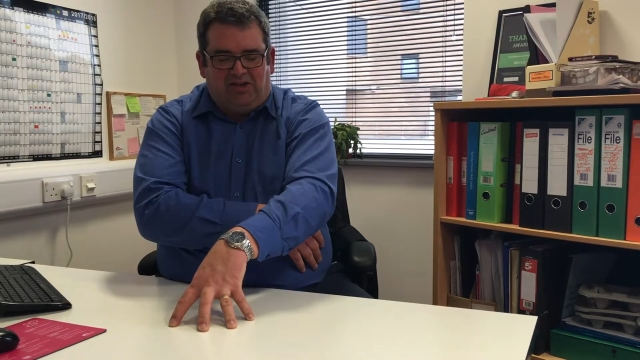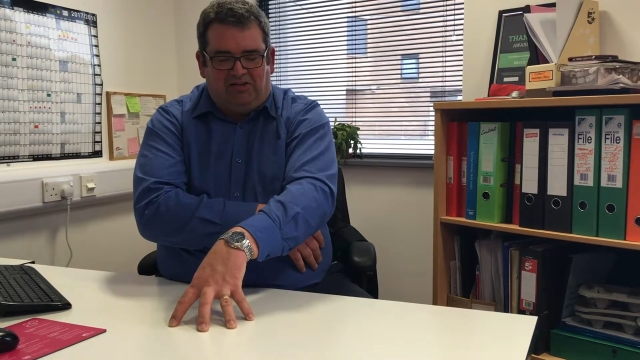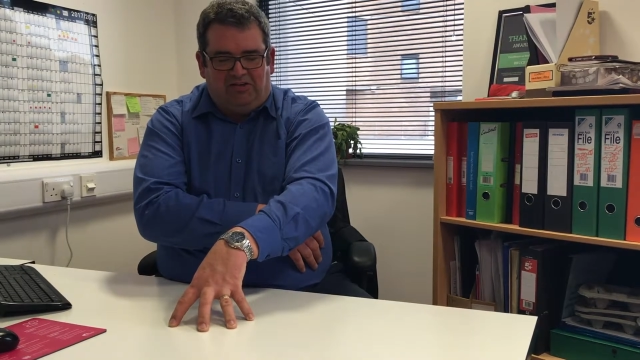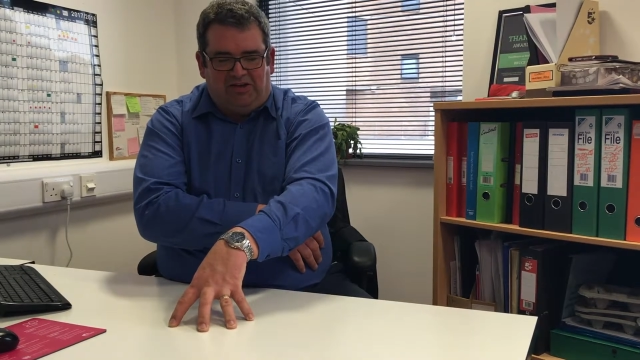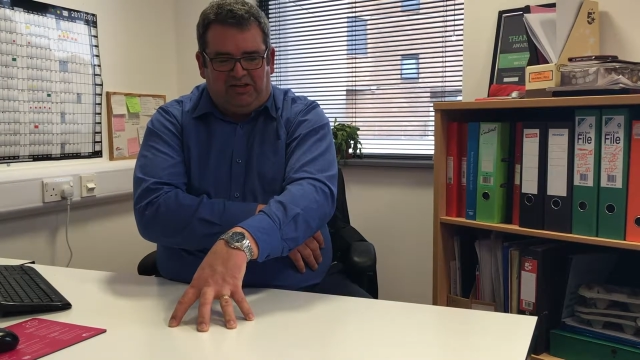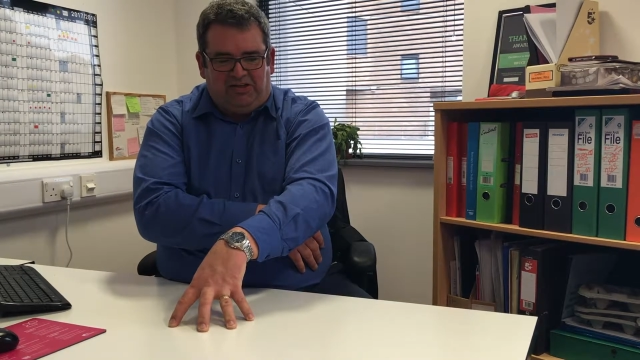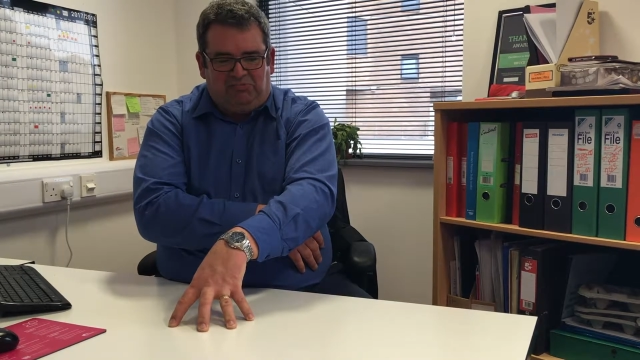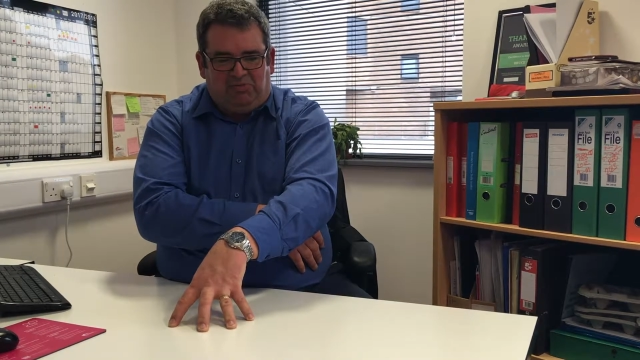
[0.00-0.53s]
I
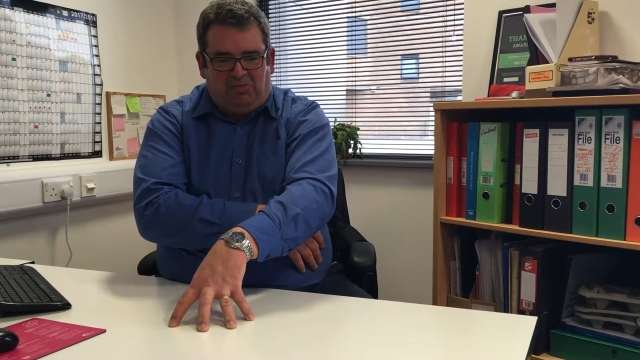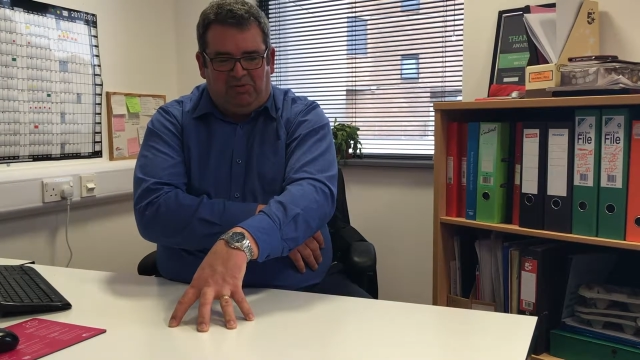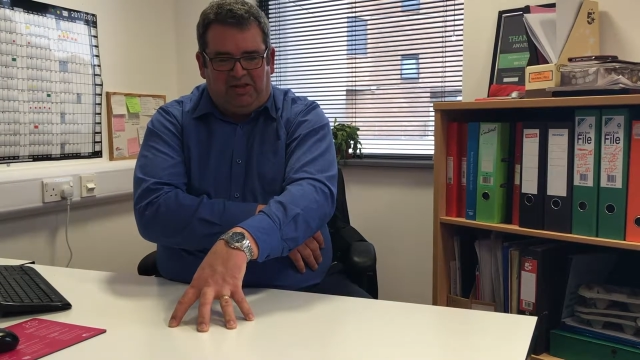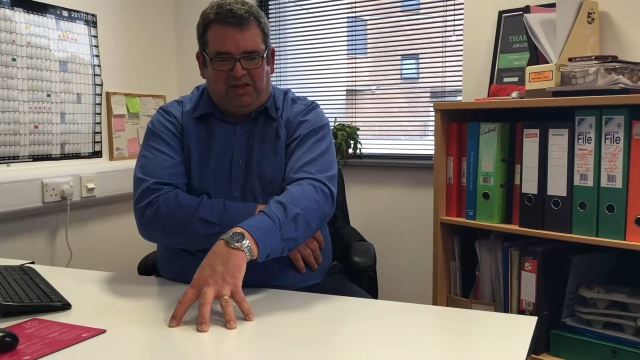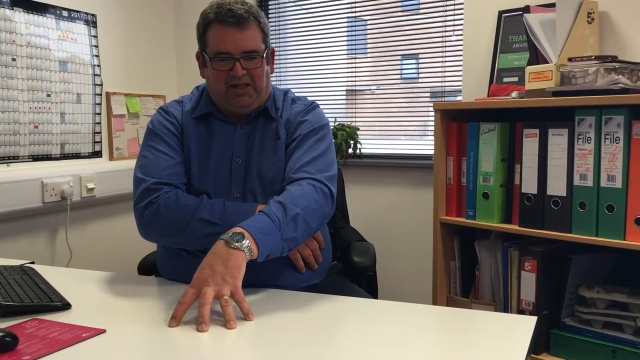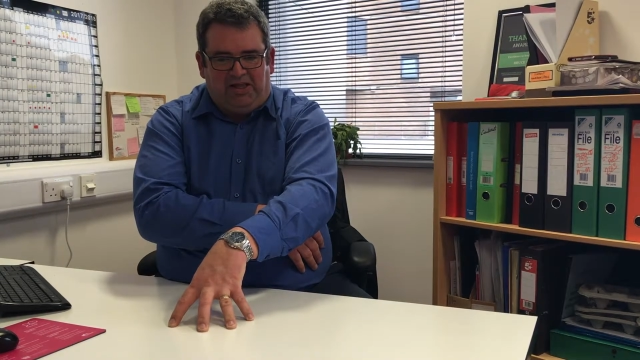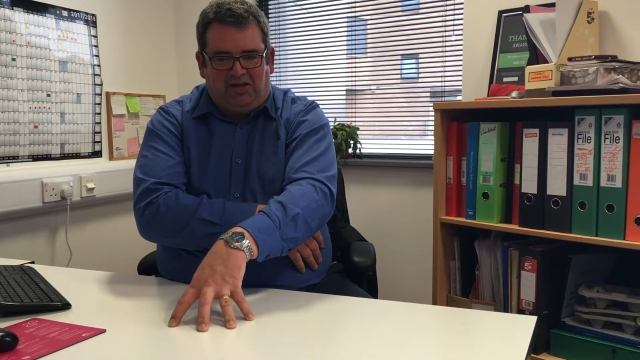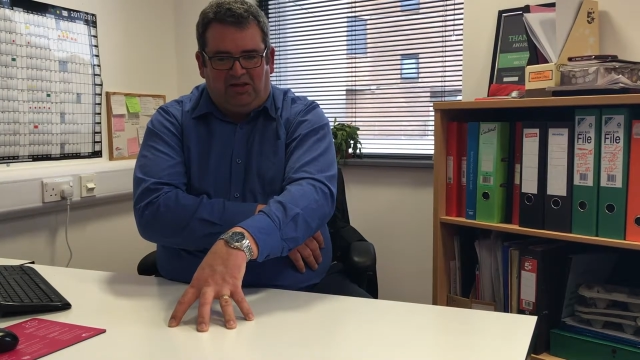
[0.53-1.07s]
think that's
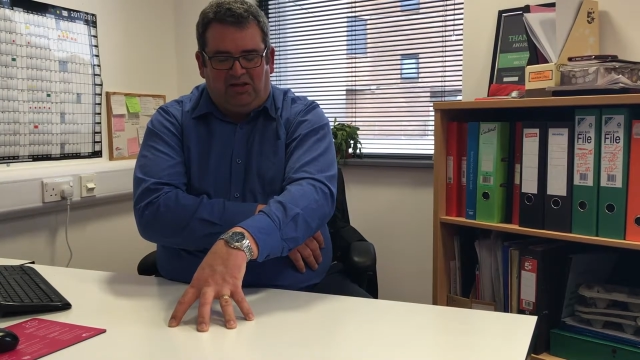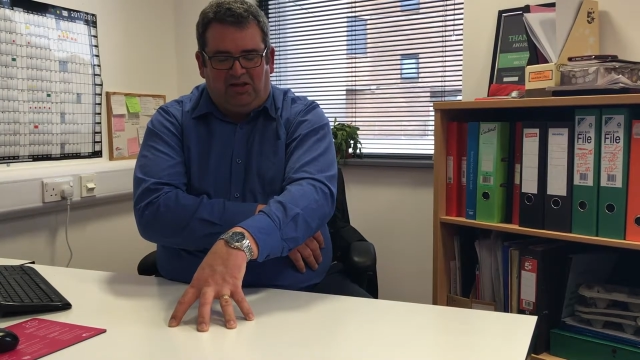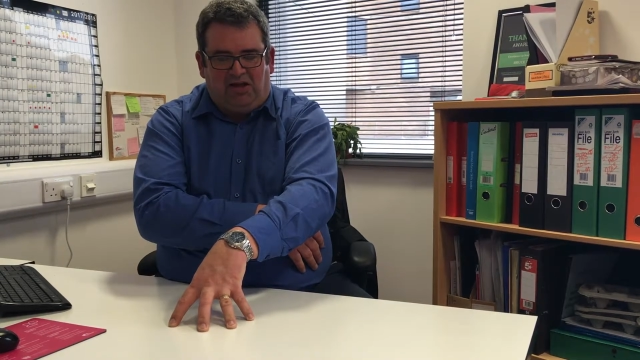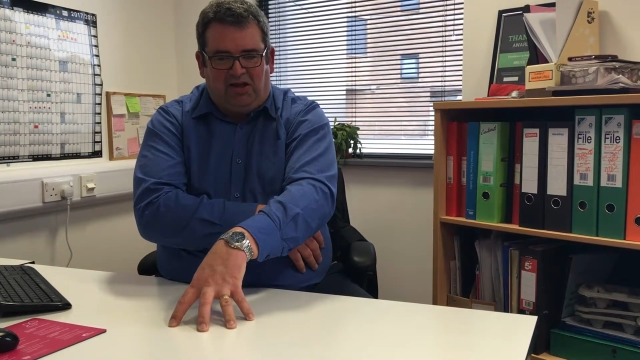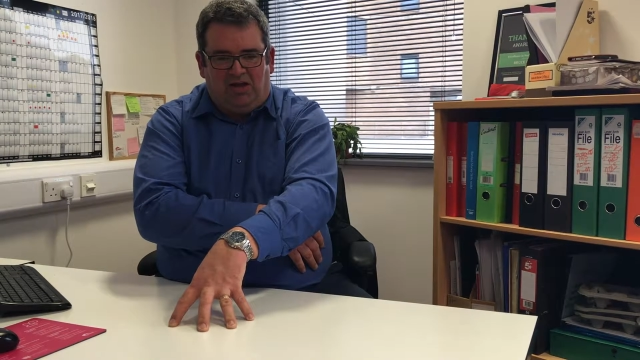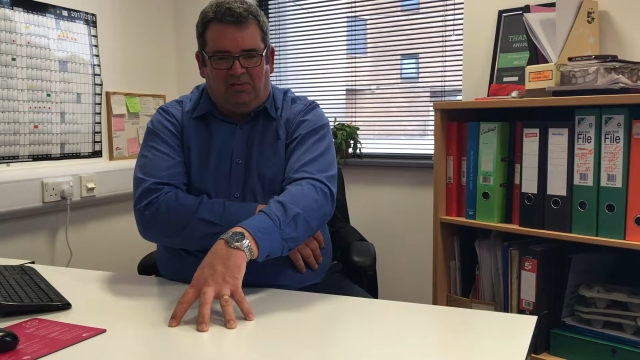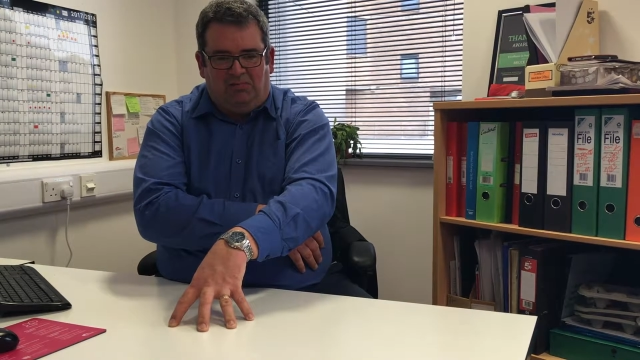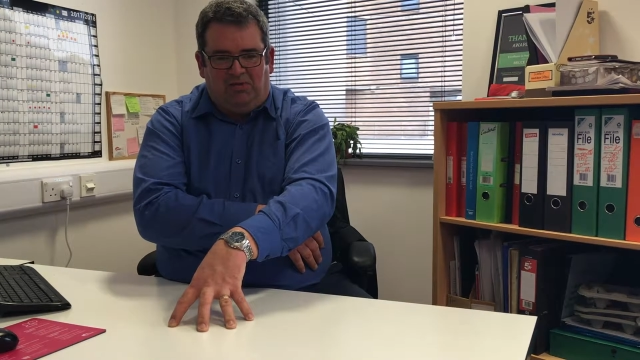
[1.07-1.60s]
probably
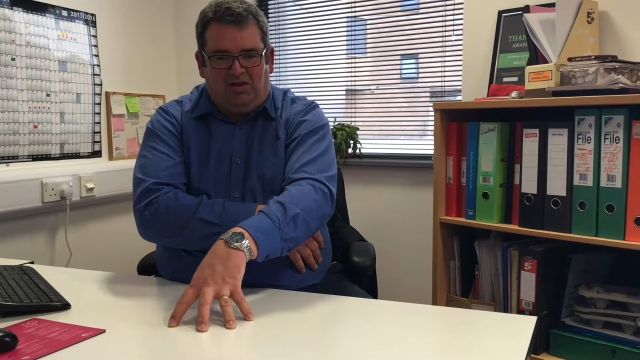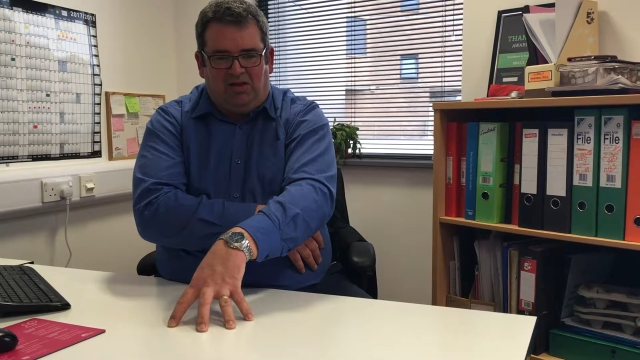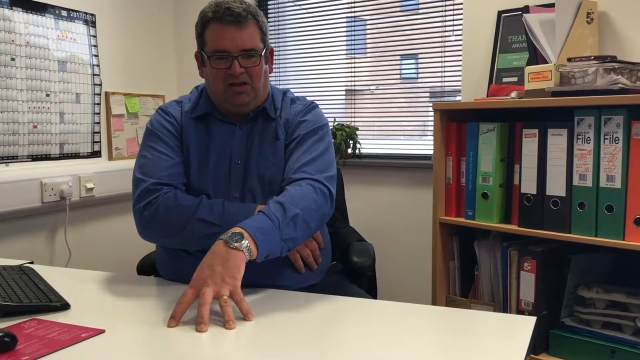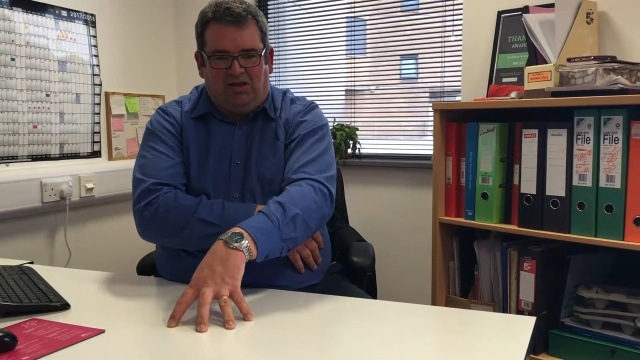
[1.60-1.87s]
the